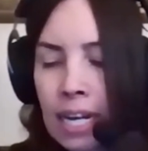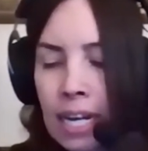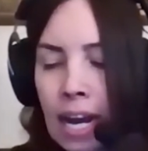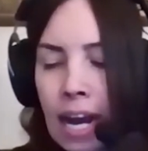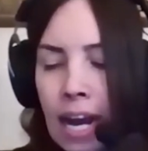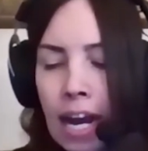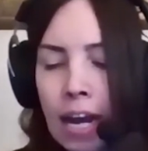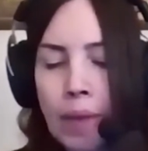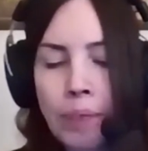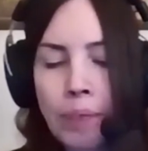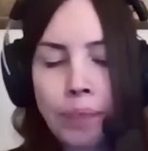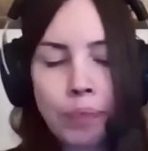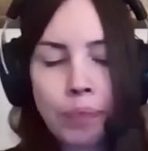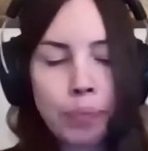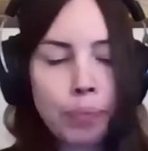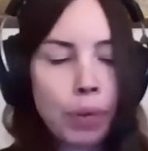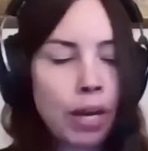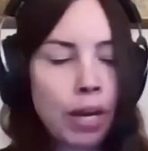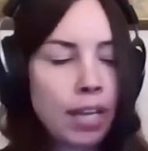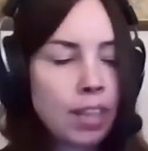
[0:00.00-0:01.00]
Um,
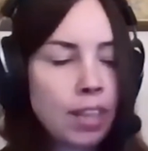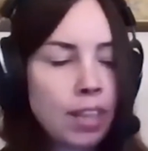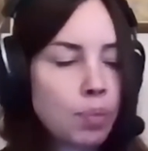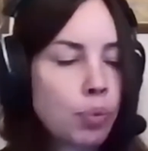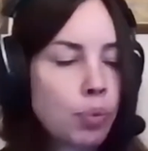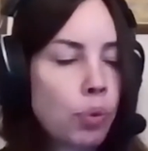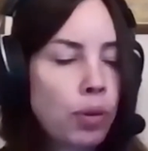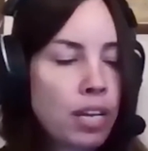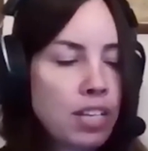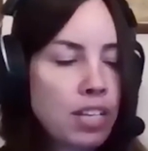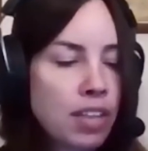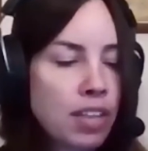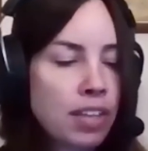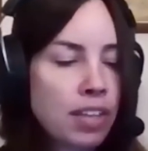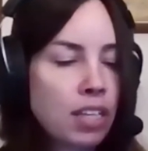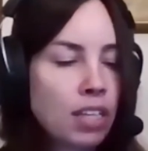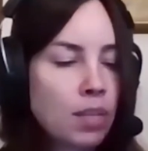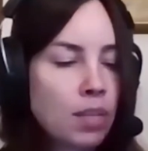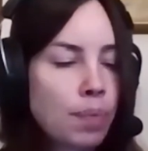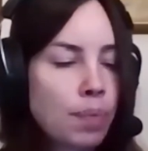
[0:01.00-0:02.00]
but the point is, I
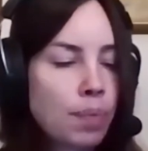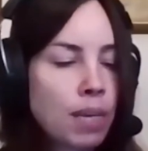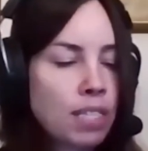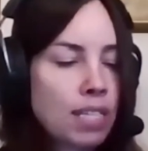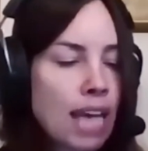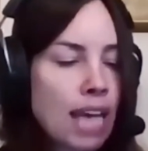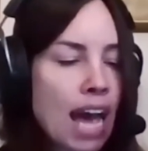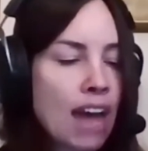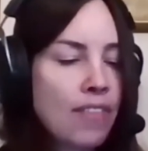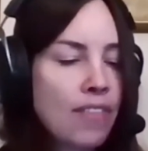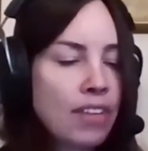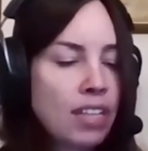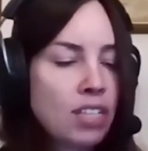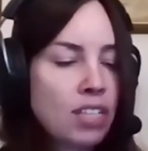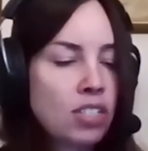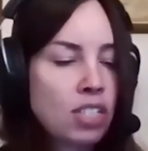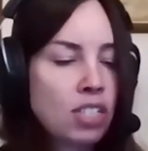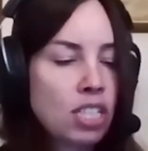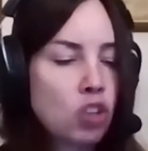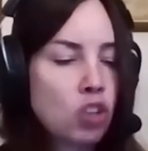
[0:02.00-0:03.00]
think that basically having
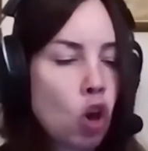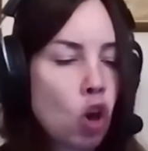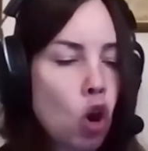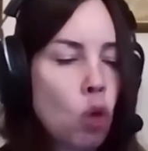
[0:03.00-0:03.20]
these these